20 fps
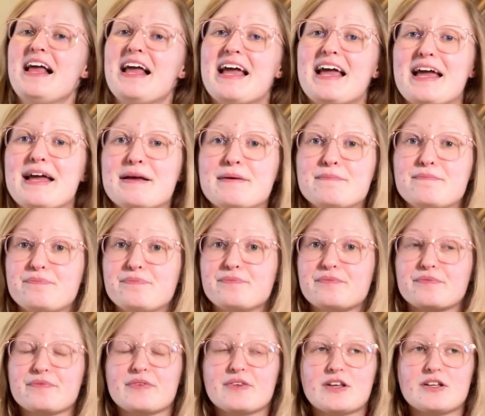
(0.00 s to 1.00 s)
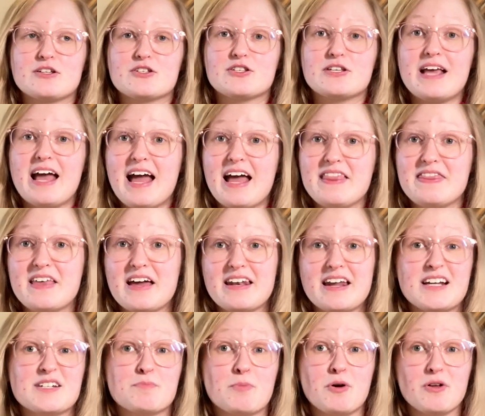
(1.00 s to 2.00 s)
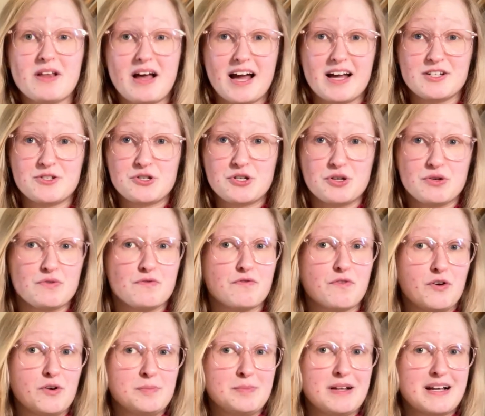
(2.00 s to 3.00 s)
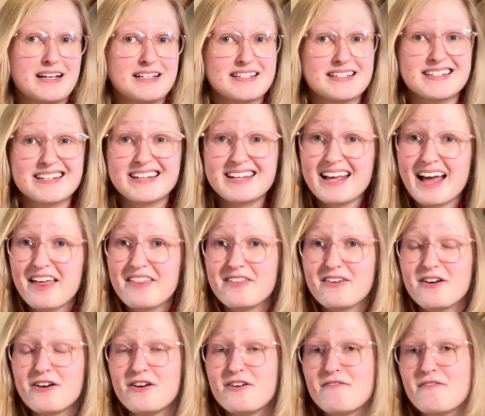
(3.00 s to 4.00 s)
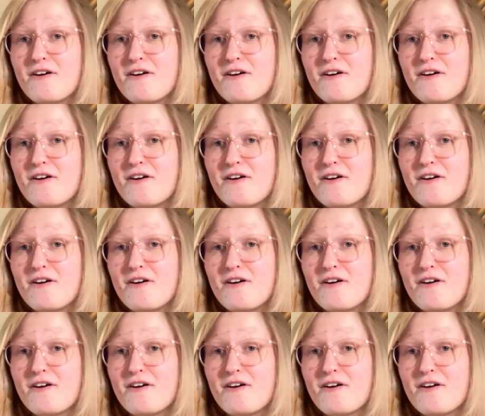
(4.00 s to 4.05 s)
So yeah, and then I'd put like 2 4-plies together,